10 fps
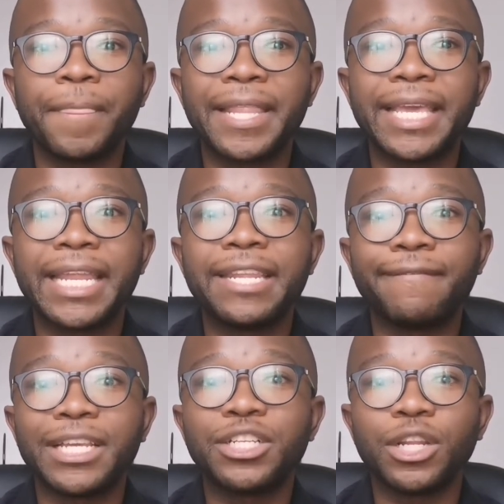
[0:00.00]
and then
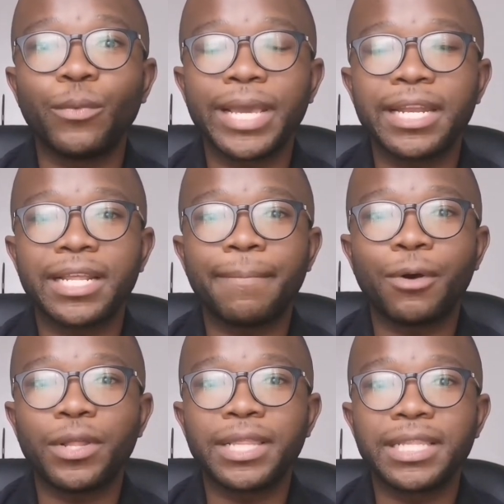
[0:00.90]
eventually we ended up
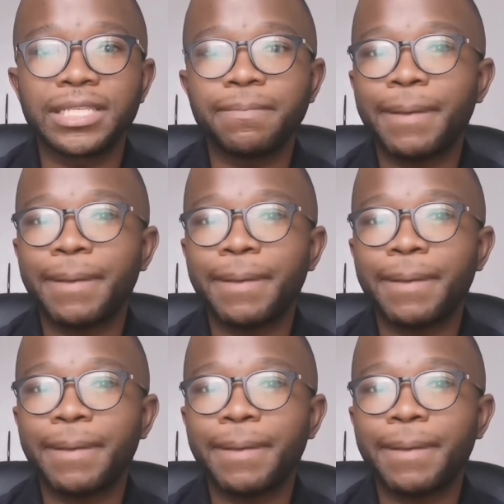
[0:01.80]
on this